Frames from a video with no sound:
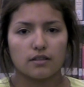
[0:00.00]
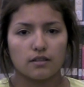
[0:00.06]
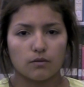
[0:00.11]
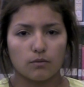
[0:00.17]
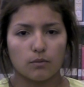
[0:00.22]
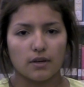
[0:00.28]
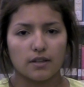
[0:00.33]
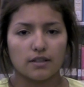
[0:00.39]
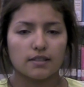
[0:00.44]

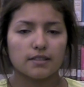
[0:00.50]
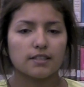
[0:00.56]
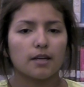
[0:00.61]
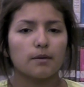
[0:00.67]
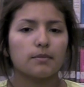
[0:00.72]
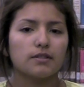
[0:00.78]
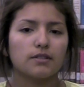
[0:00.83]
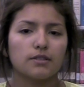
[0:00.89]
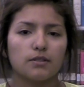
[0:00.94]
when the
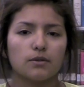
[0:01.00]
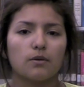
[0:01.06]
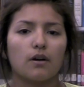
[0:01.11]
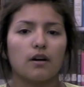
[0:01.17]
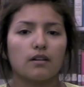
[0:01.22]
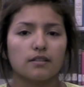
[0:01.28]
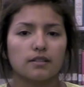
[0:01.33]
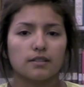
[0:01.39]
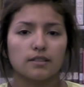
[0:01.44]
assignment's due
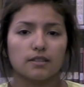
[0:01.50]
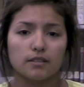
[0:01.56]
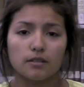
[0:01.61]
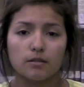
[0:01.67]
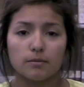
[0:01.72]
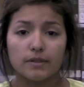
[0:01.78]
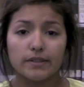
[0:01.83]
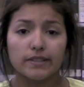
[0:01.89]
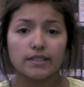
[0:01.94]
on the
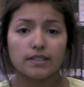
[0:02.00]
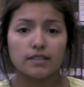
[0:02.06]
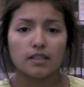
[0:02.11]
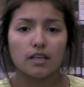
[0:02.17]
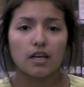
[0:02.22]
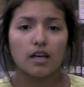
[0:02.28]
syllabus.